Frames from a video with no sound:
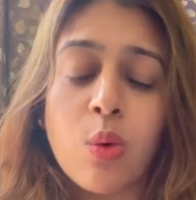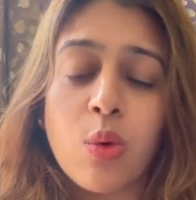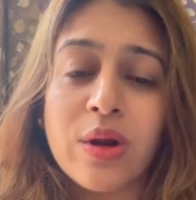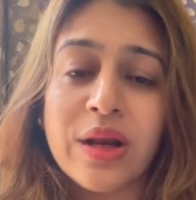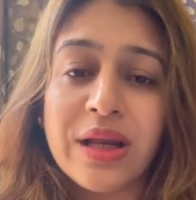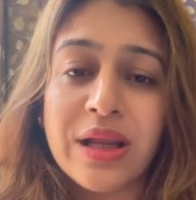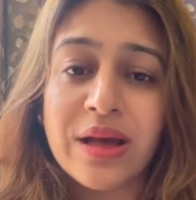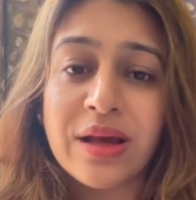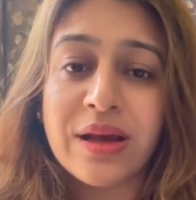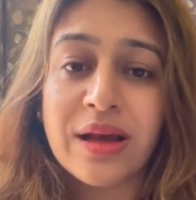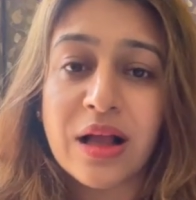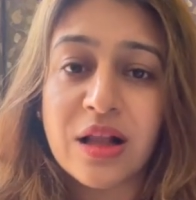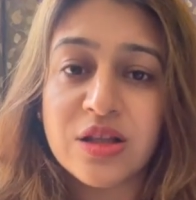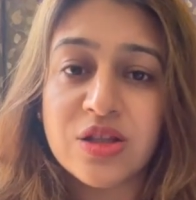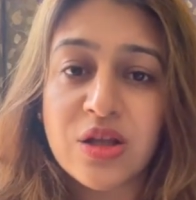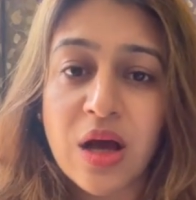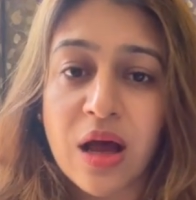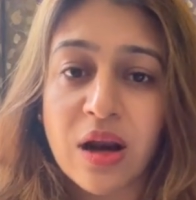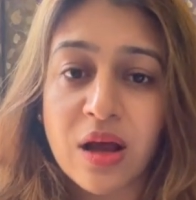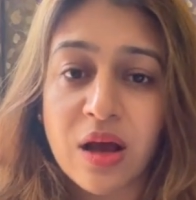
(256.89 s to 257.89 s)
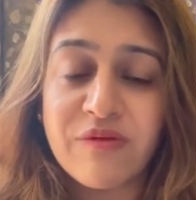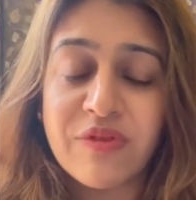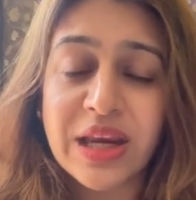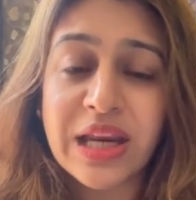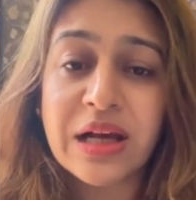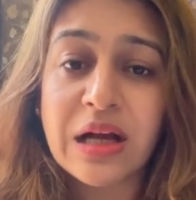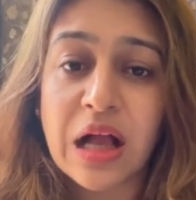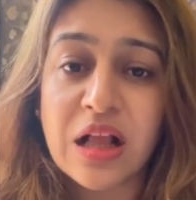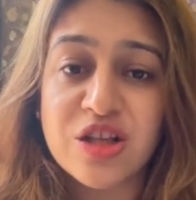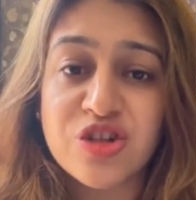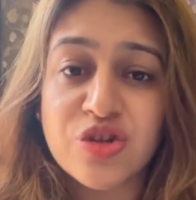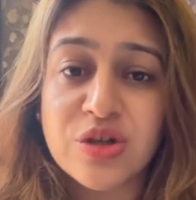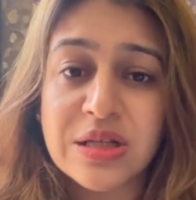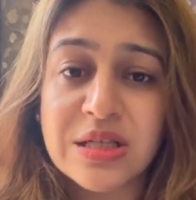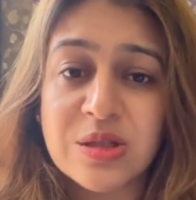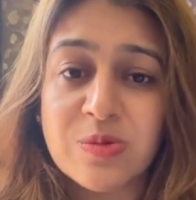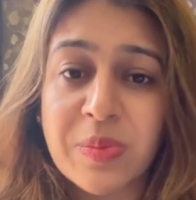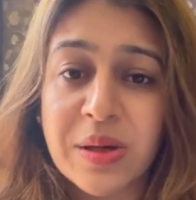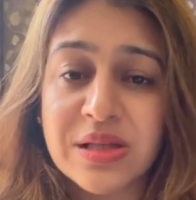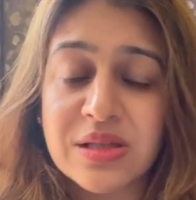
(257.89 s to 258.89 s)
only very
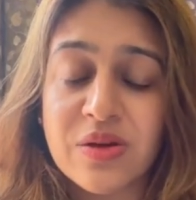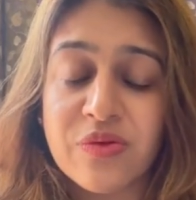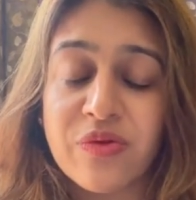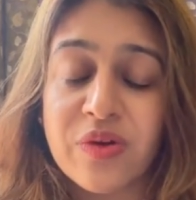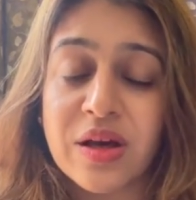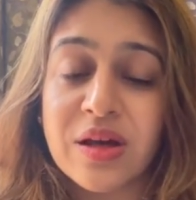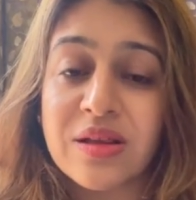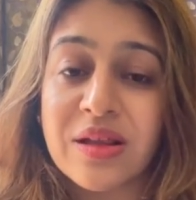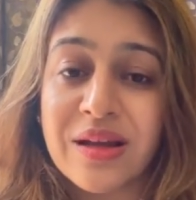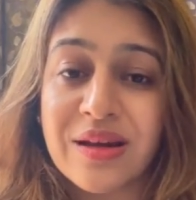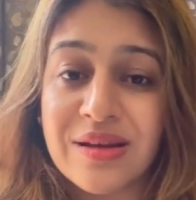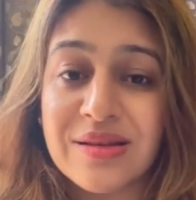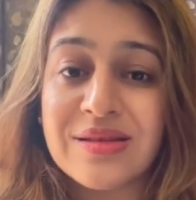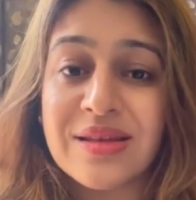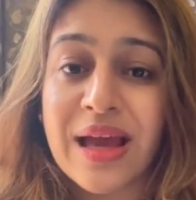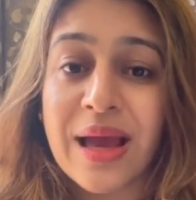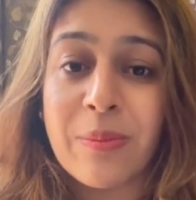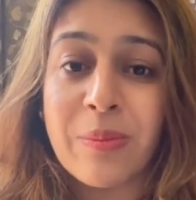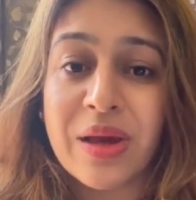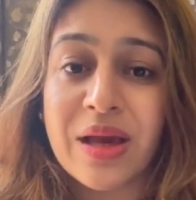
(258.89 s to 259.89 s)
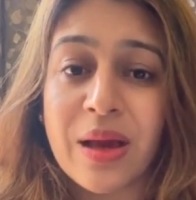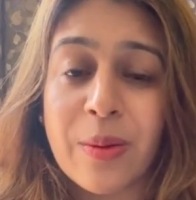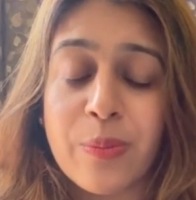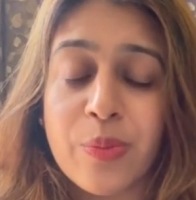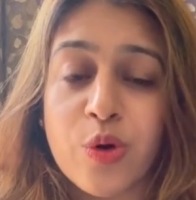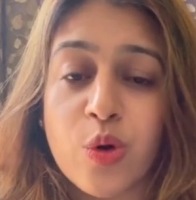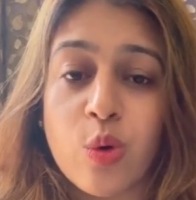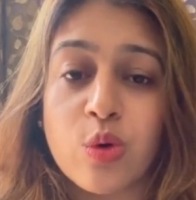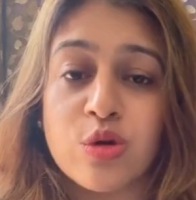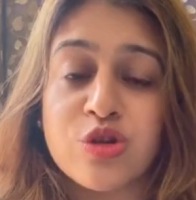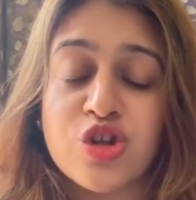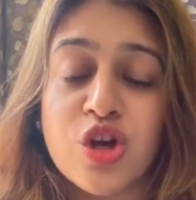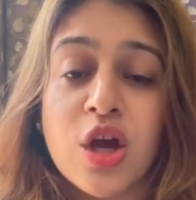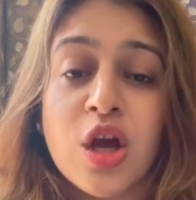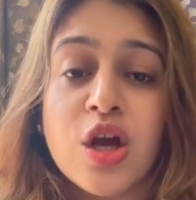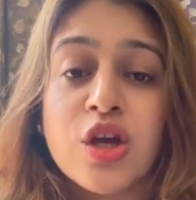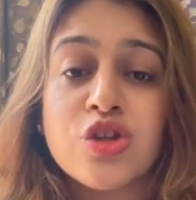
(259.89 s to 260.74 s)
cultural specific, that is emic approach.